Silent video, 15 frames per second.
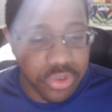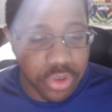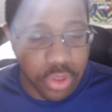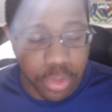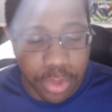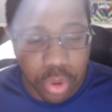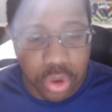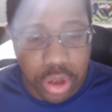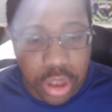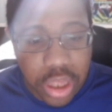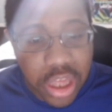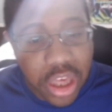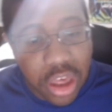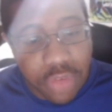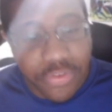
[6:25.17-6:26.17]
the building.
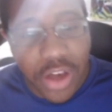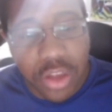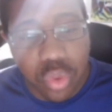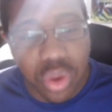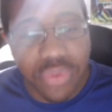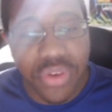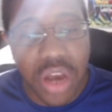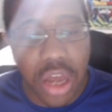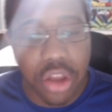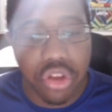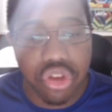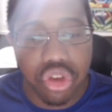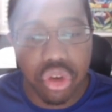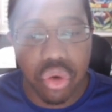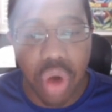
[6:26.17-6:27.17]
In fact, we even got
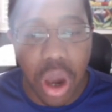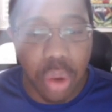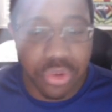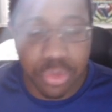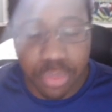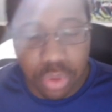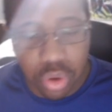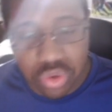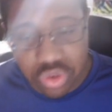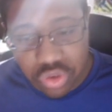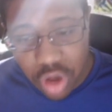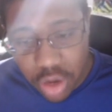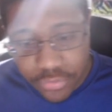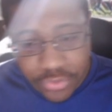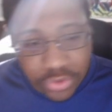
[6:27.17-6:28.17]
into, I was in Pelosi's
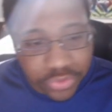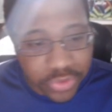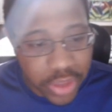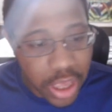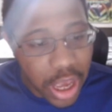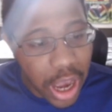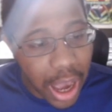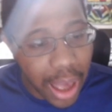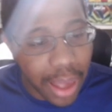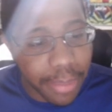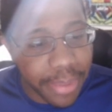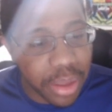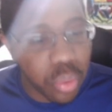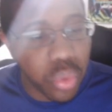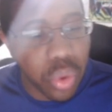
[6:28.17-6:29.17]
office. I
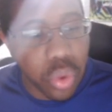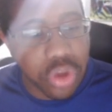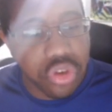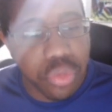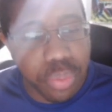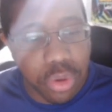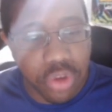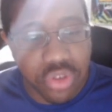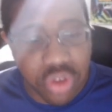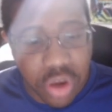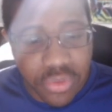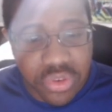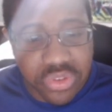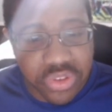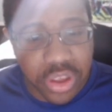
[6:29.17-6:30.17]
mean, we went to Pelosi's
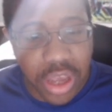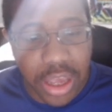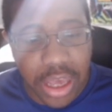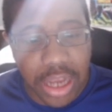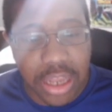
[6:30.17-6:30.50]
office saying, I gotta